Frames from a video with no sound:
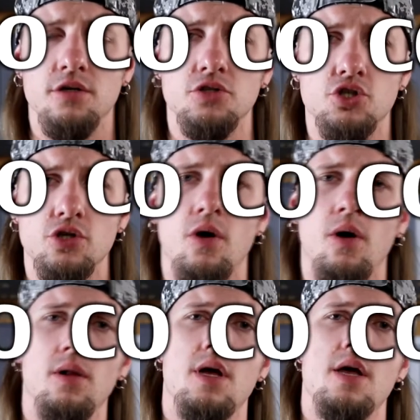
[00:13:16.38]

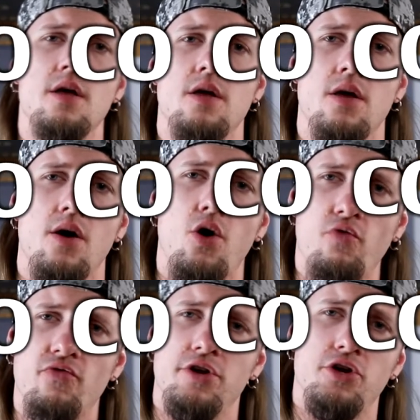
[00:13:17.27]
control
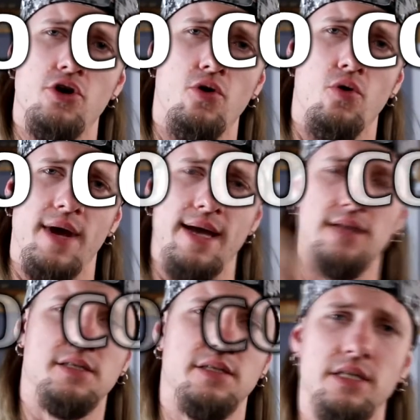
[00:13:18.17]
over your
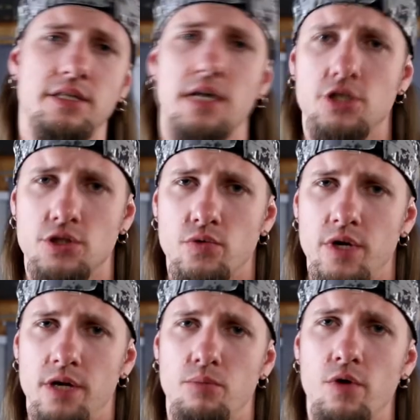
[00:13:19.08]
LCD
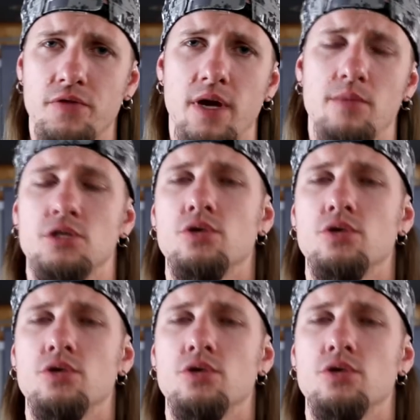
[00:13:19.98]
touchscreen. Both cameras,